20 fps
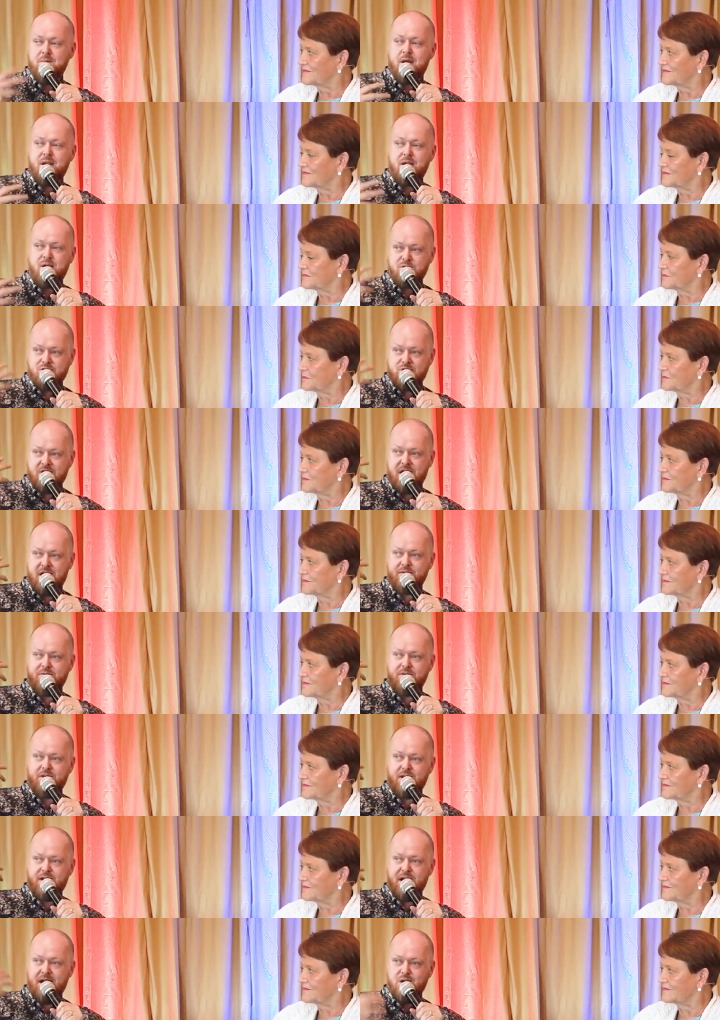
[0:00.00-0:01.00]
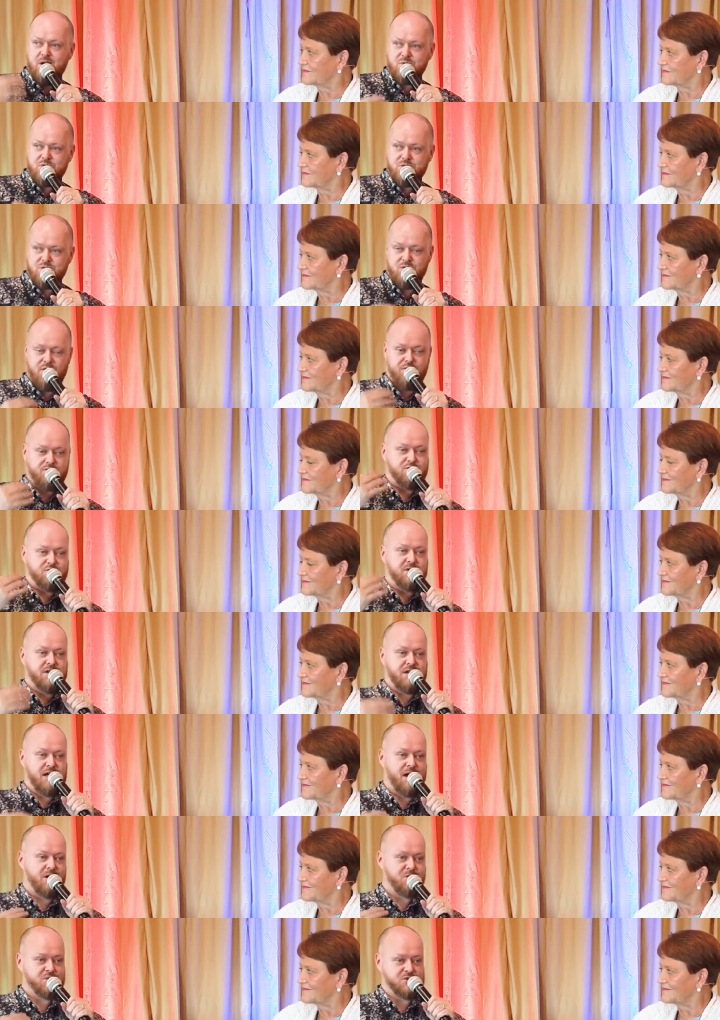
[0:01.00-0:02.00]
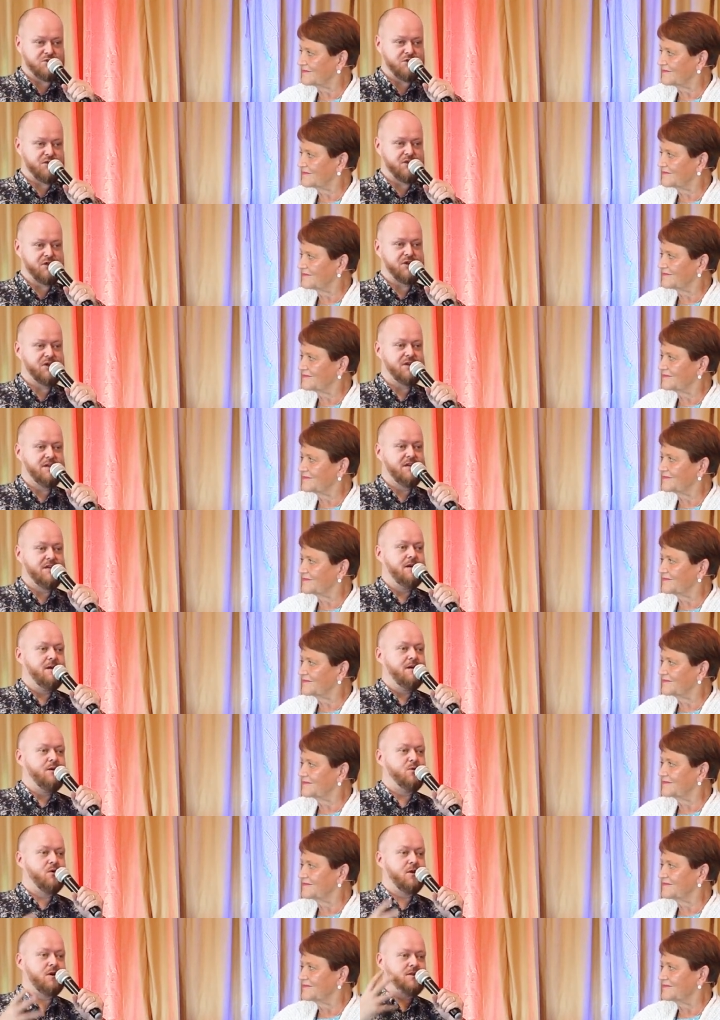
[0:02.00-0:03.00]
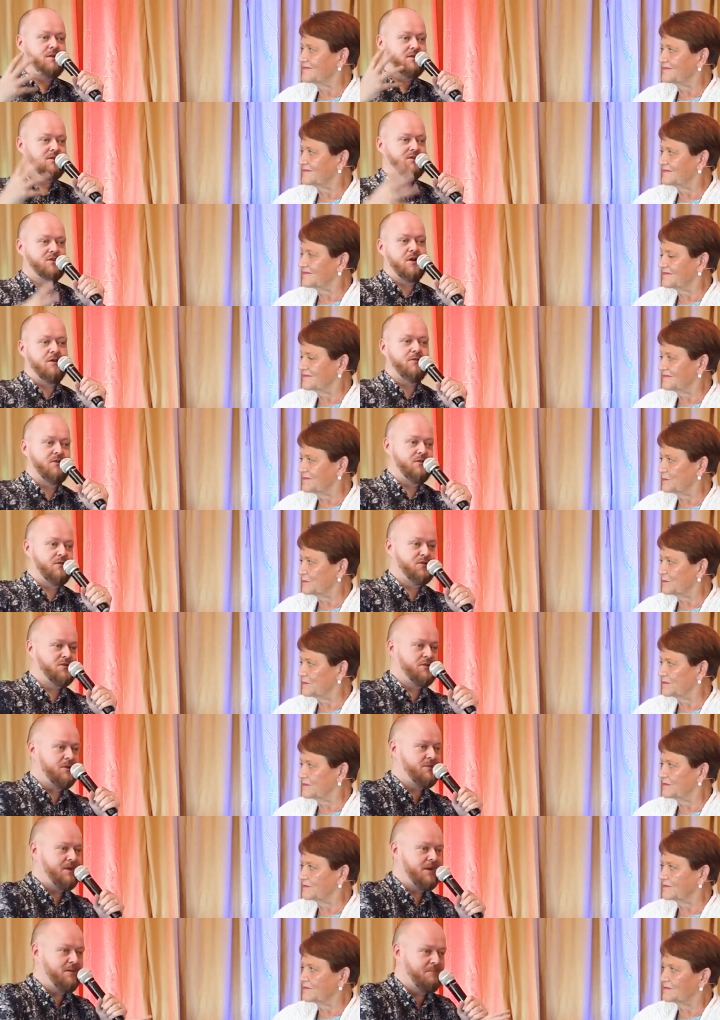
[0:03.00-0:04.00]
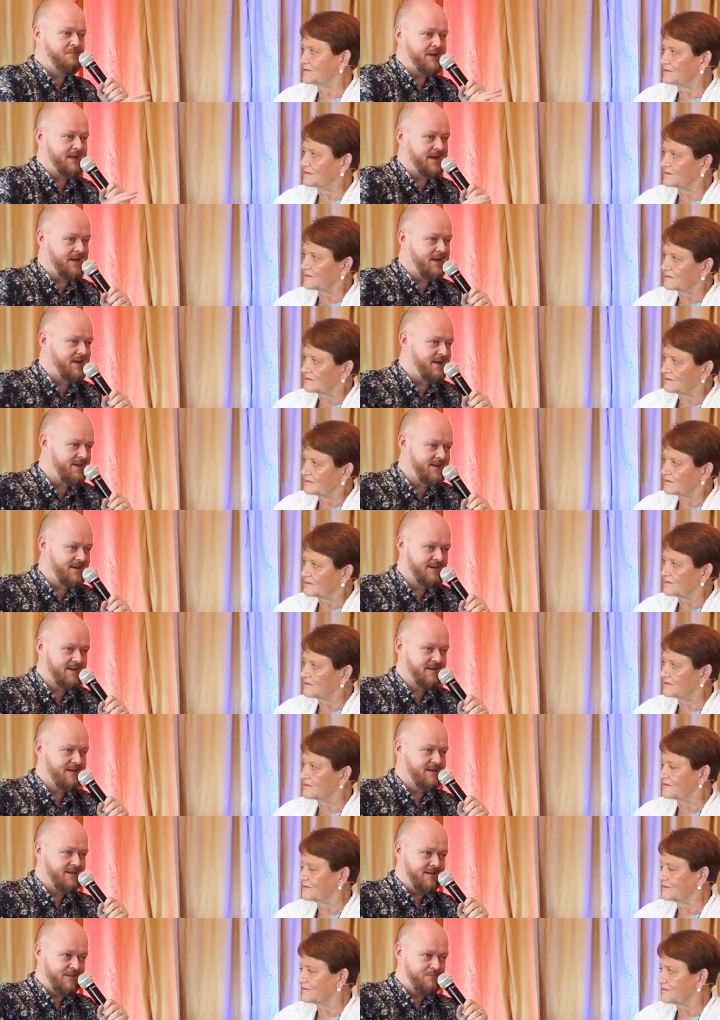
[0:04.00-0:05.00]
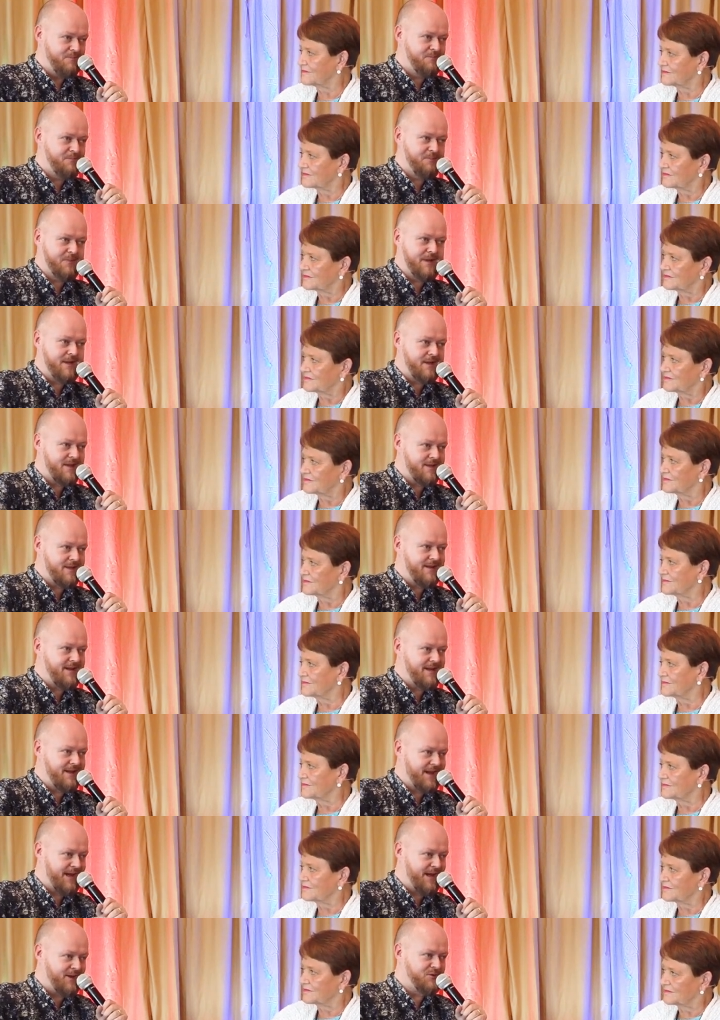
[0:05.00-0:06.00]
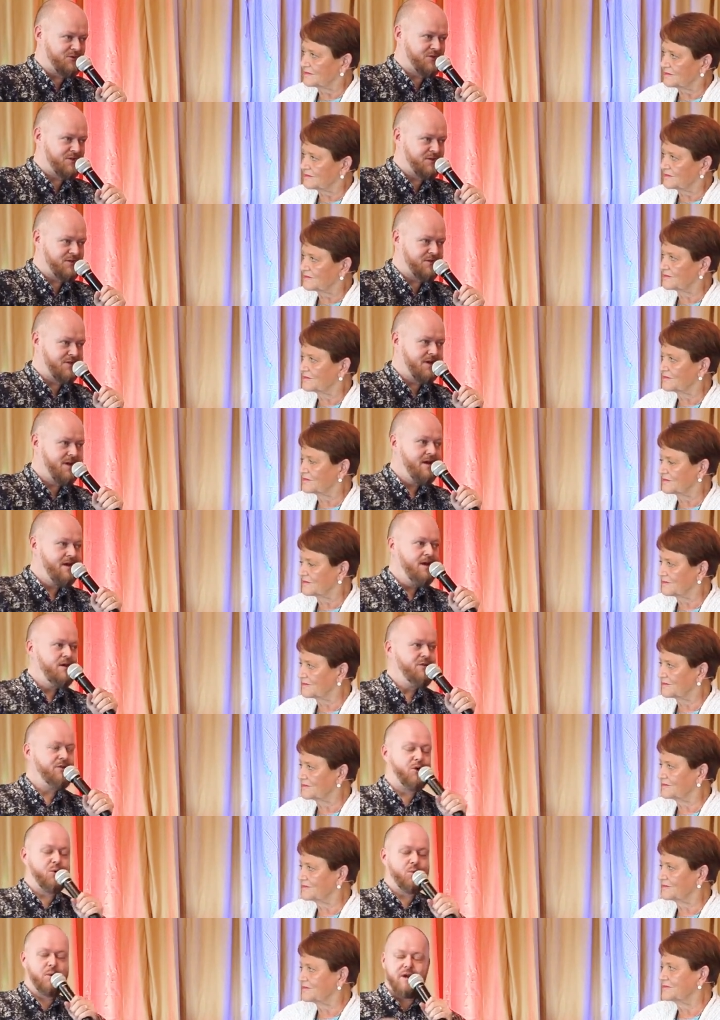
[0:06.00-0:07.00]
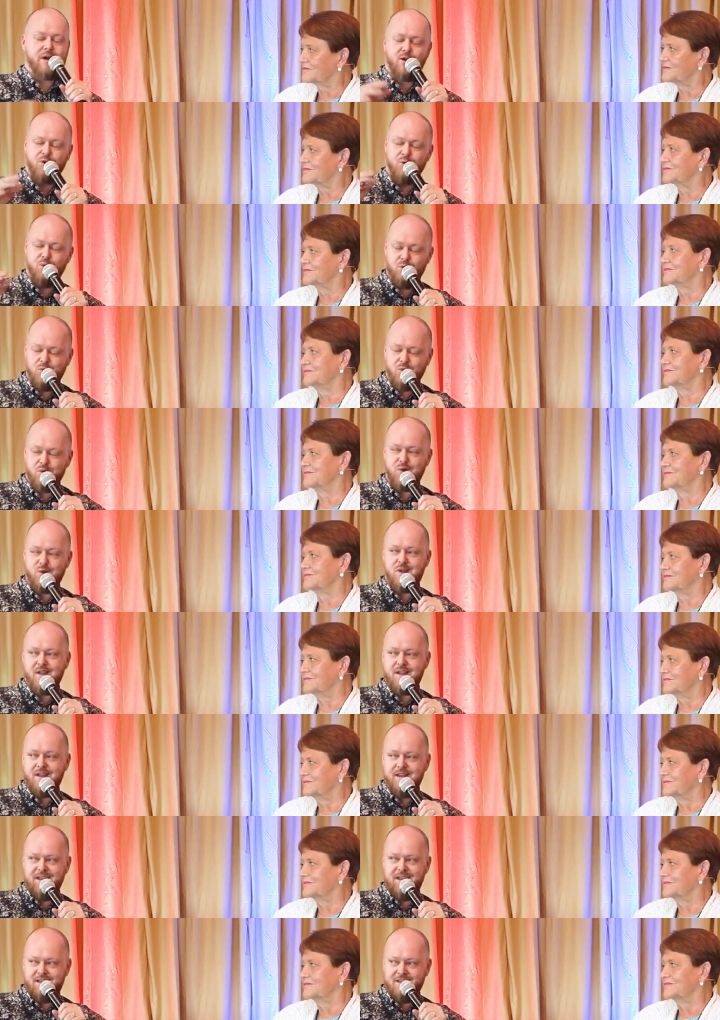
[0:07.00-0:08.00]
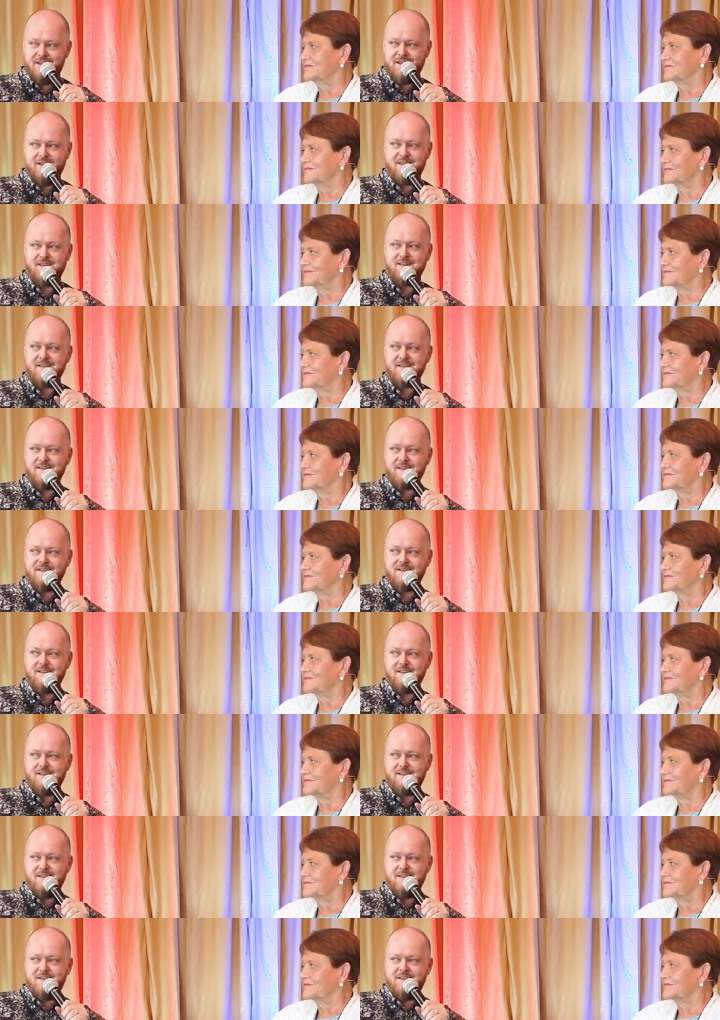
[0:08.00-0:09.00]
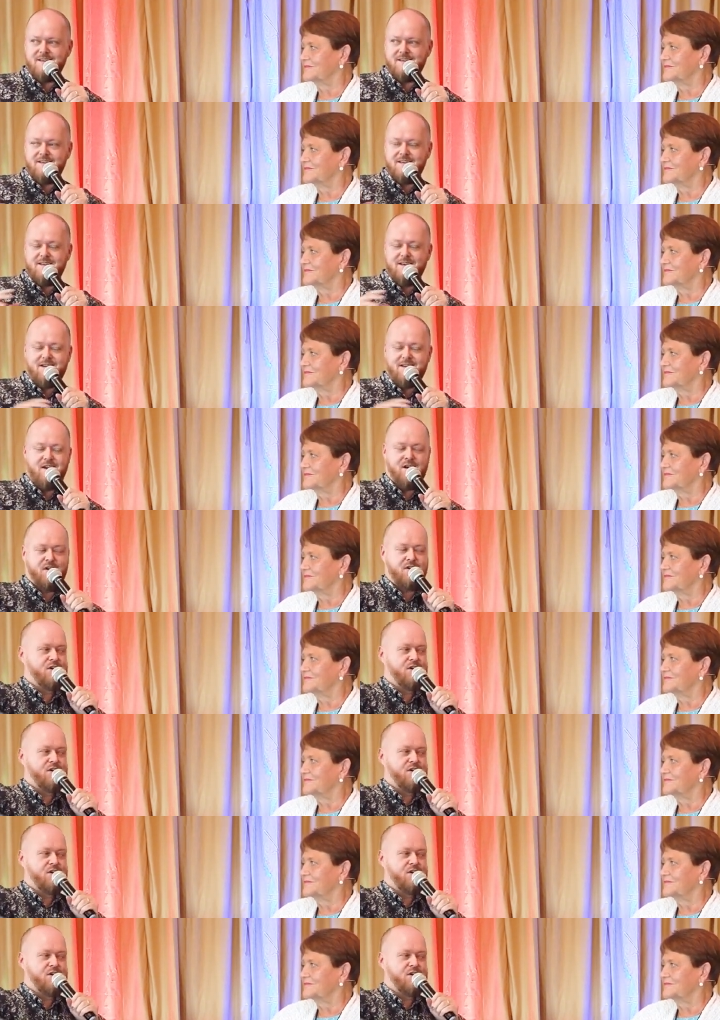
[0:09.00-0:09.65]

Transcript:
Speaker 1: meant I was going to have encounter after encounter. What I discovered was something bigger, bigger than encounters that we're all in. A